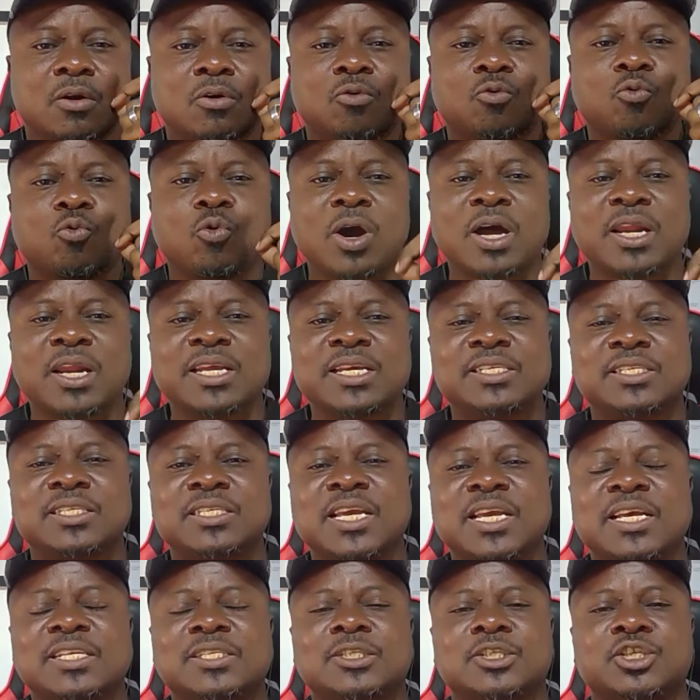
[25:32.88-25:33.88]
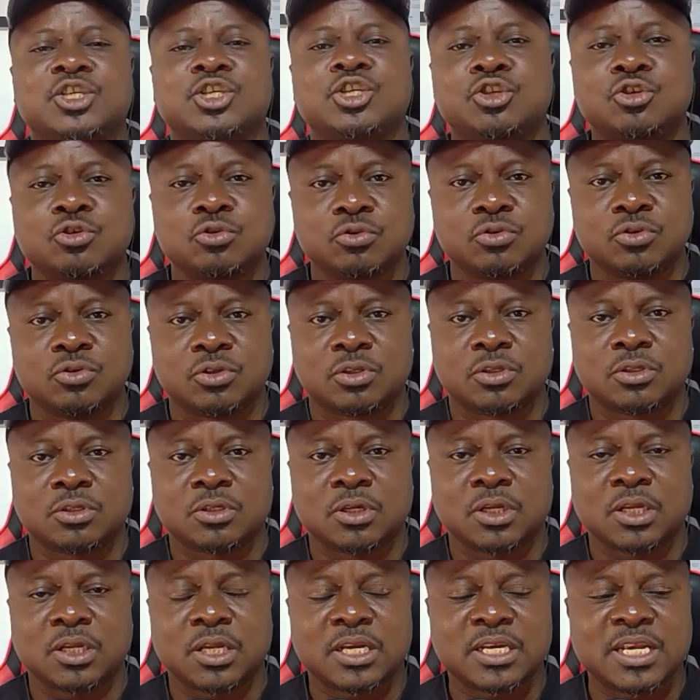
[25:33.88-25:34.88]
What is the excuse
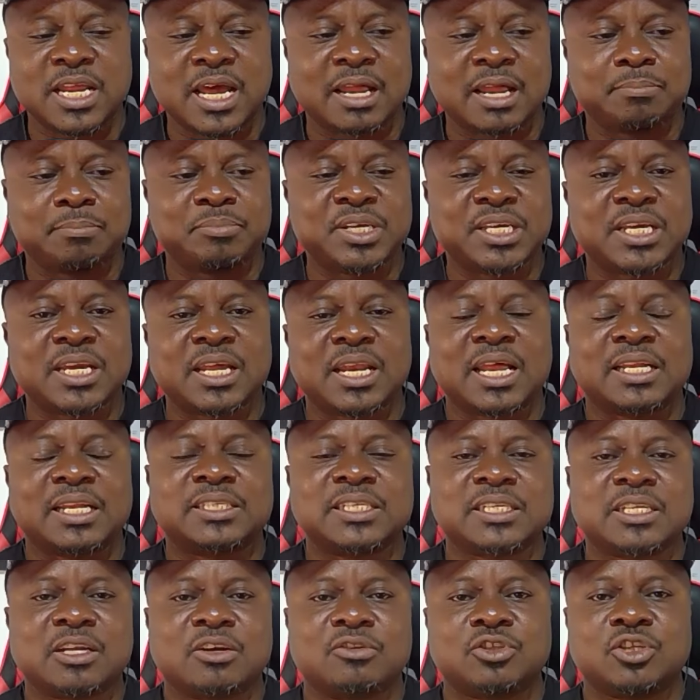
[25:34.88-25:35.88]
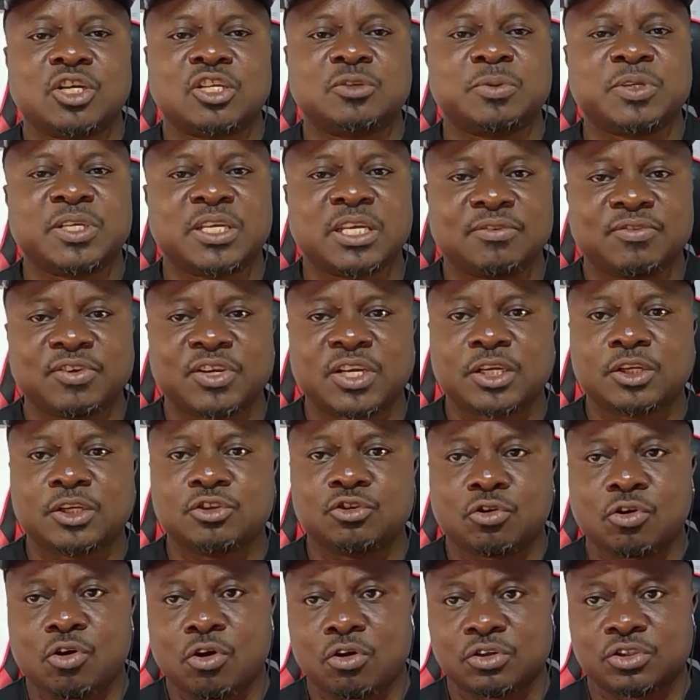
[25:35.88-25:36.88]
that Mikel Arteta has just been given a
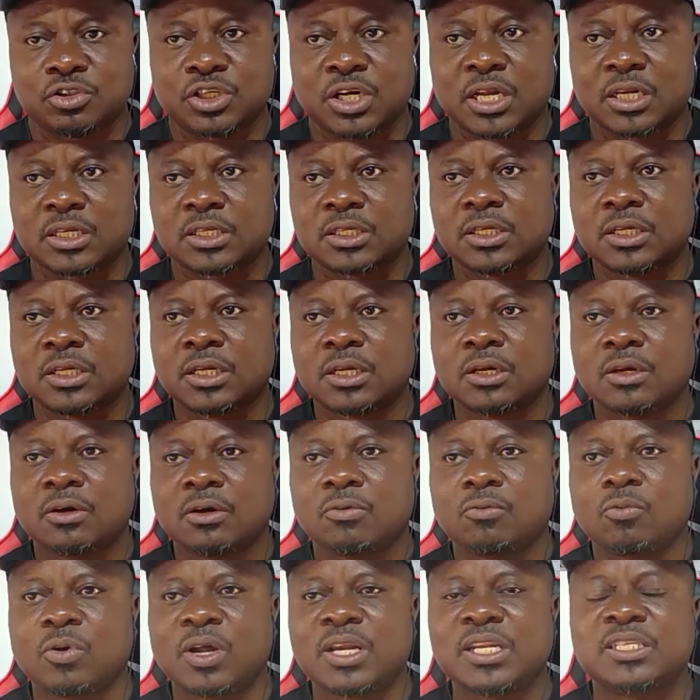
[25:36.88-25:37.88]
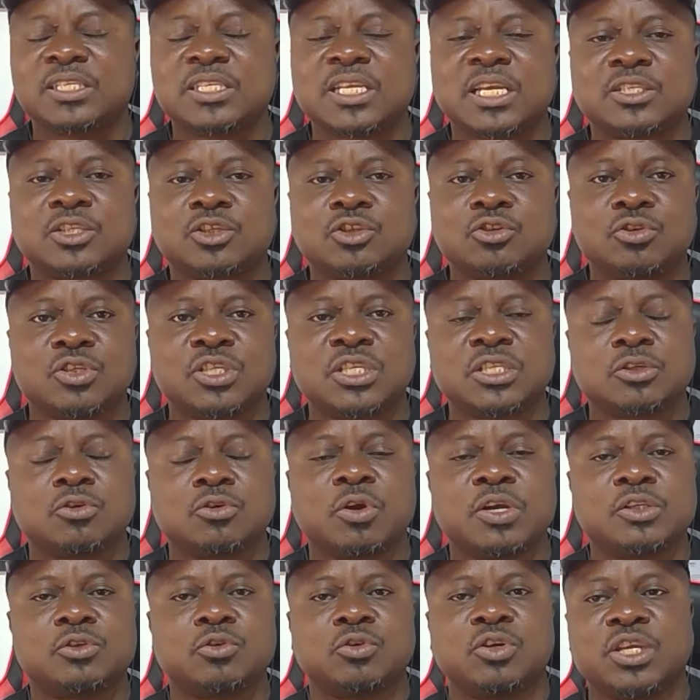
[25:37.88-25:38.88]
new contract? What is the excuse he's
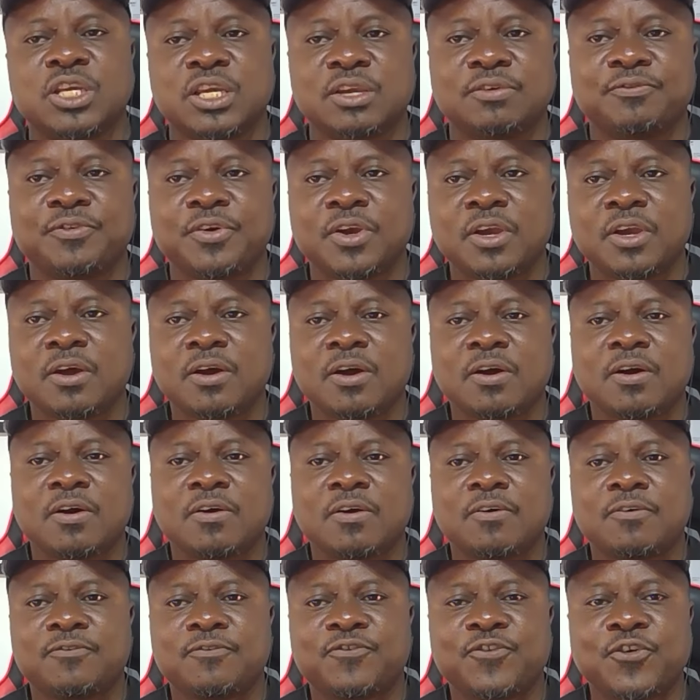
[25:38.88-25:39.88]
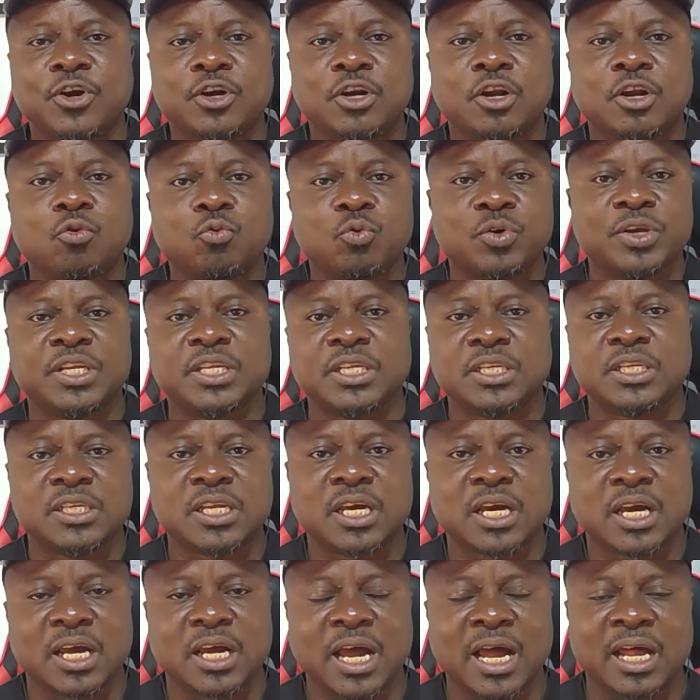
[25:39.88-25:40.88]
going to give for not
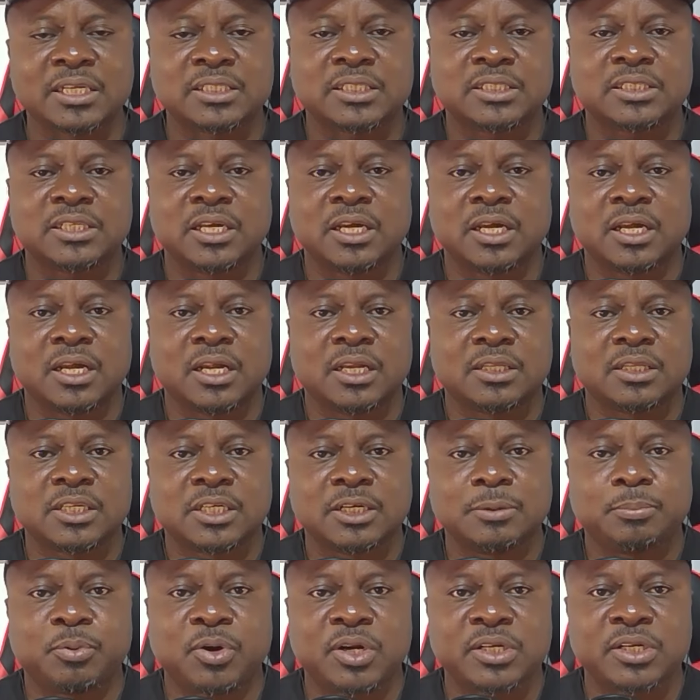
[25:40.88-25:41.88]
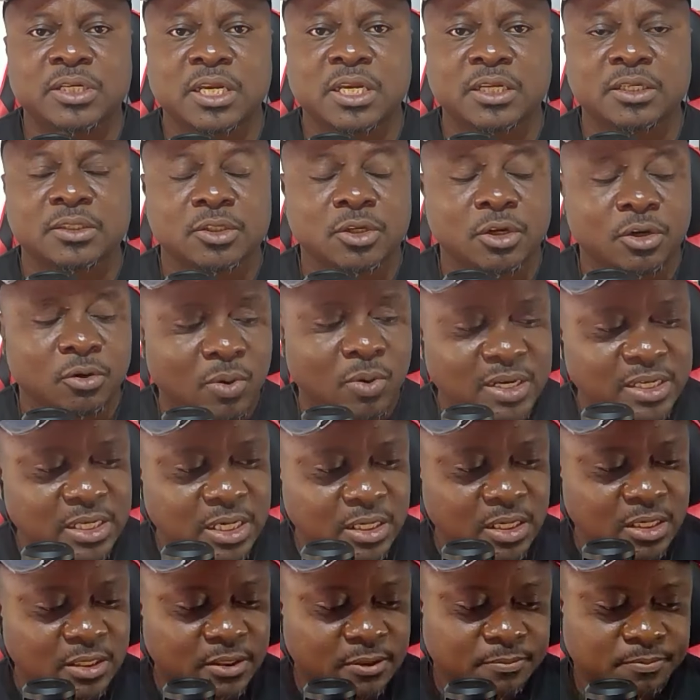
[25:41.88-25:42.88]
winning at three-point lane? Sorry, White
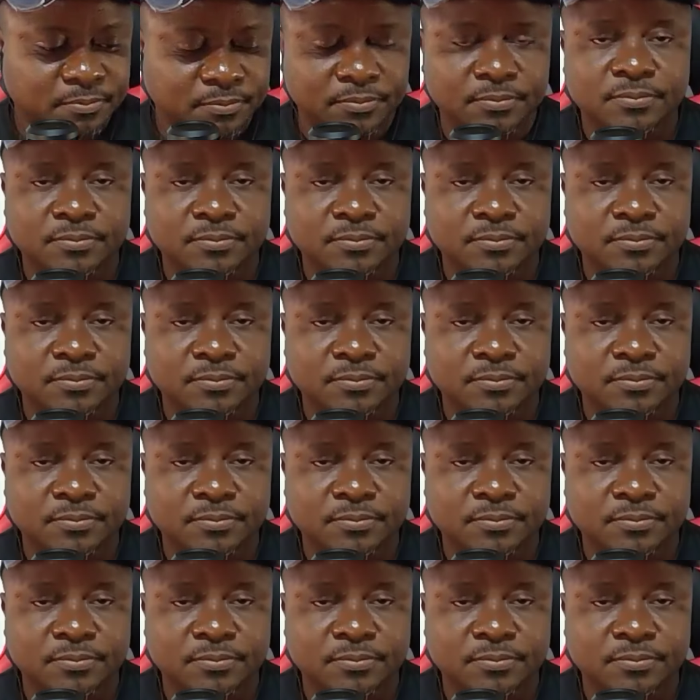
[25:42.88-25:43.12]
Hart Lane.